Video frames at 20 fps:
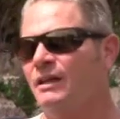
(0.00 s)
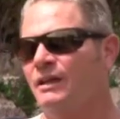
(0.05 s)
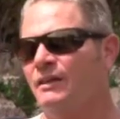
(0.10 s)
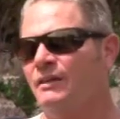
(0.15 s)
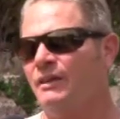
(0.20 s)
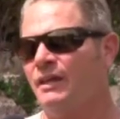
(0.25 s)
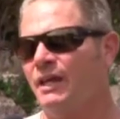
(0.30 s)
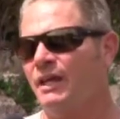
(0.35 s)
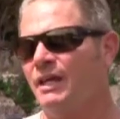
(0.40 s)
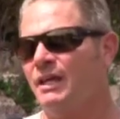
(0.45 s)

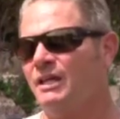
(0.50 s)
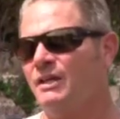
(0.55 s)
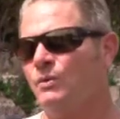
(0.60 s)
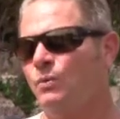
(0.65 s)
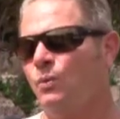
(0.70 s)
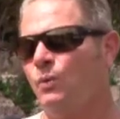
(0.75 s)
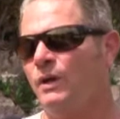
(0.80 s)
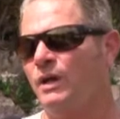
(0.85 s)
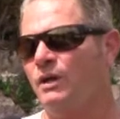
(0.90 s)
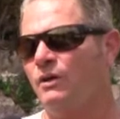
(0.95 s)

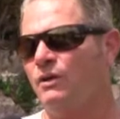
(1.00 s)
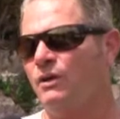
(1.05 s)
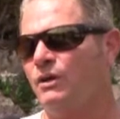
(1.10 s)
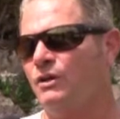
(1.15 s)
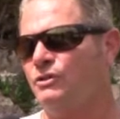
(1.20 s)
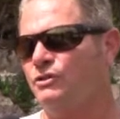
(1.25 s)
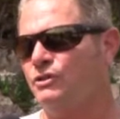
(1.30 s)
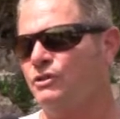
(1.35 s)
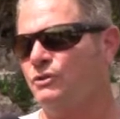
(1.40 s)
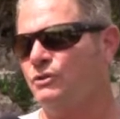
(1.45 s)
Then we are
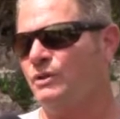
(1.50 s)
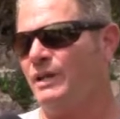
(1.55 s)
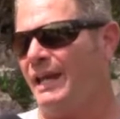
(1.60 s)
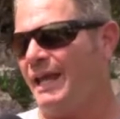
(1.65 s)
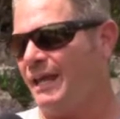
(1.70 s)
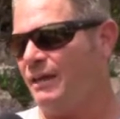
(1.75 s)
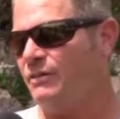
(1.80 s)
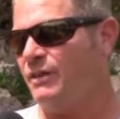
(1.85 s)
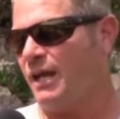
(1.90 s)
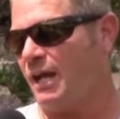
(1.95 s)
going to
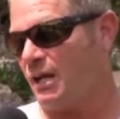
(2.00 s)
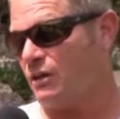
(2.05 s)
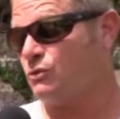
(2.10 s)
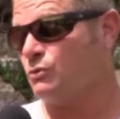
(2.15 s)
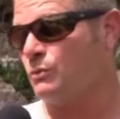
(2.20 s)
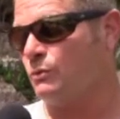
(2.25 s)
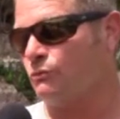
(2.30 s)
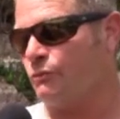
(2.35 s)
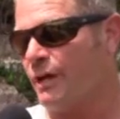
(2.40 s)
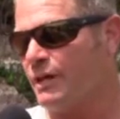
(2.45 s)
lay the
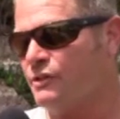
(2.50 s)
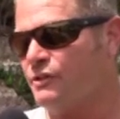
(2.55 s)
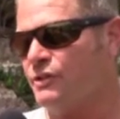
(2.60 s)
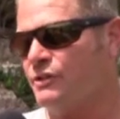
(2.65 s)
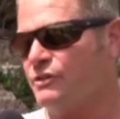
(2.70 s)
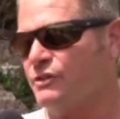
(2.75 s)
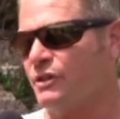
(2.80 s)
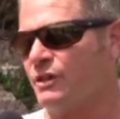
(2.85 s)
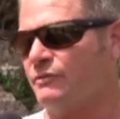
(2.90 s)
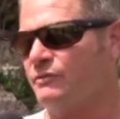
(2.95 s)
actual
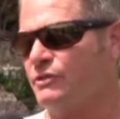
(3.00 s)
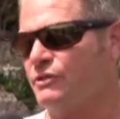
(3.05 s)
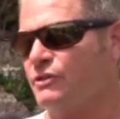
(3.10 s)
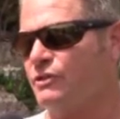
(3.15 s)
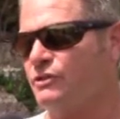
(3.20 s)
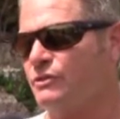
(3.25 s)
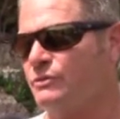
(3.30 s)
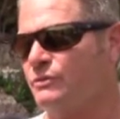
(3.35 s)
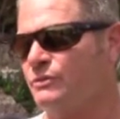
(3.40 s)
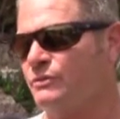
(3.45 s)
racing
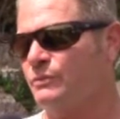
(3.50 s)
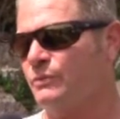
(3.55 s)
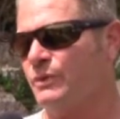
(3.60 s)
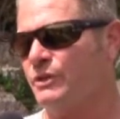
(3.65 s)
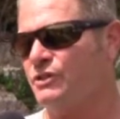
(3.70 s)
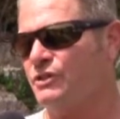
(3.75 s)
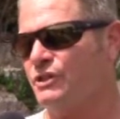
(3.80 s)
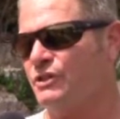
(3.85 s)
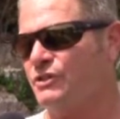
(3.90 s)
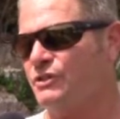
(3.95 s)
surfaces,
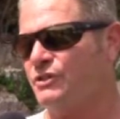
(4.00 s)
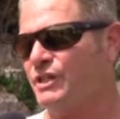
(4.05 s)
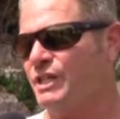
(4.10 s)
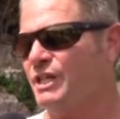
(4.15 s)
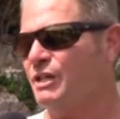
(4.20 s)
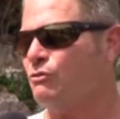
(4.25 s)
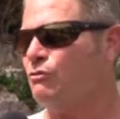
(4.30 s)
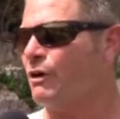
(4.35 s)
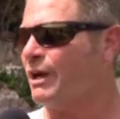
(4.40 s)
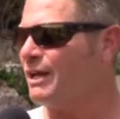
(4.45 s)
which is
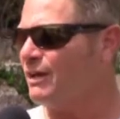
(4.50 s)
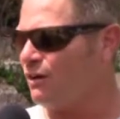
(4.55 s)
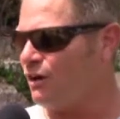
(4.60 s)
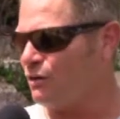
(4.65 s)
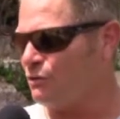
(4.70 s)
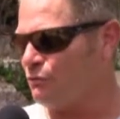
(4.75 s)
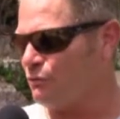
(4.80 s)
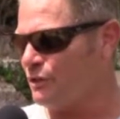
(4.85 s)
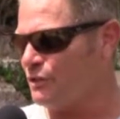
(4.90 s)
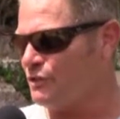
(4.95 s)
the grey
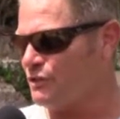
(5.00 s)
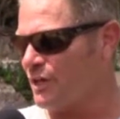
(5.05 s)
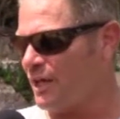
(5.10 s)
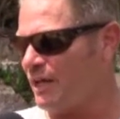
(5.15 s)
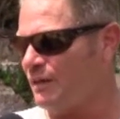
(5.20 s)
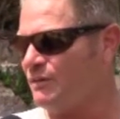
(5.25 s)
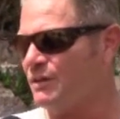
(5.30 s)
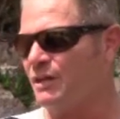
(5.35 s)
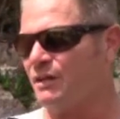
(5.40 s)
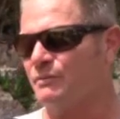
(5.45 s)
concrete
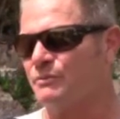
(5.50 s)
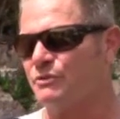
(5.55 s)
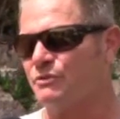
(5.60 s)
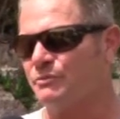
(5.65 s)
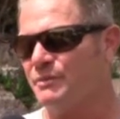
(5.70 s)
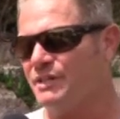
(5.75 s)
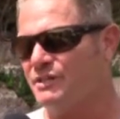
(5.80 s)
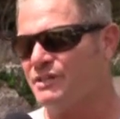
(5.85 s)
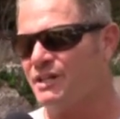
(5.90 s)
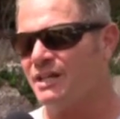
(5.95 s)
sand that comes
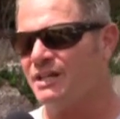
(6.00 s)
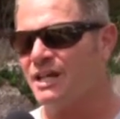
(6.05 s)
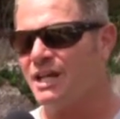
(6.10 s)
from East End